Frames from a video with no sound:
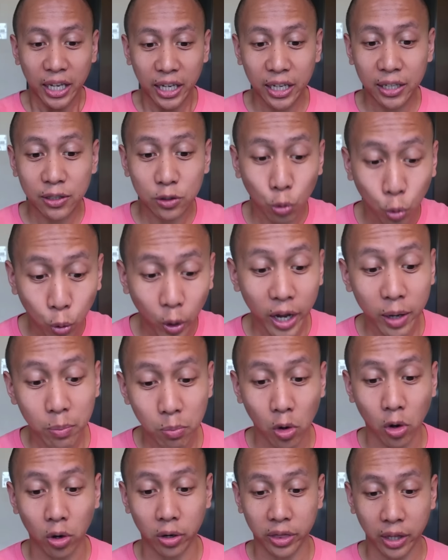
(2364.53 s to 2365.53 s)
is way
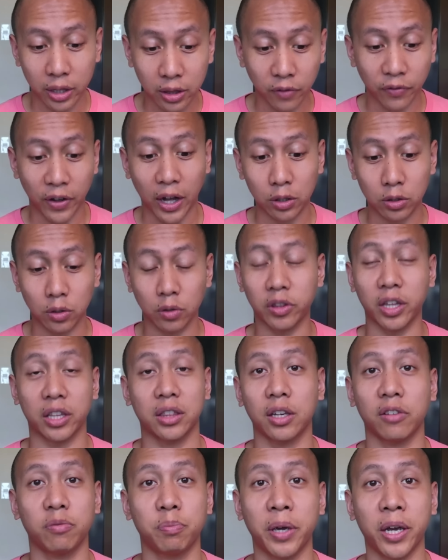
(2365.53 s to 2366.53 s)
more than the value
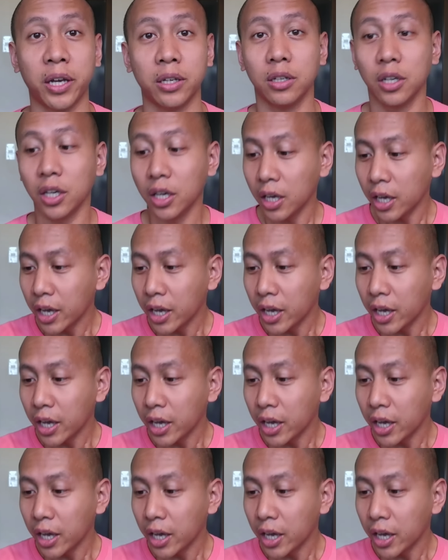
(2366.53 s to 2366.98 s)
that they've paid.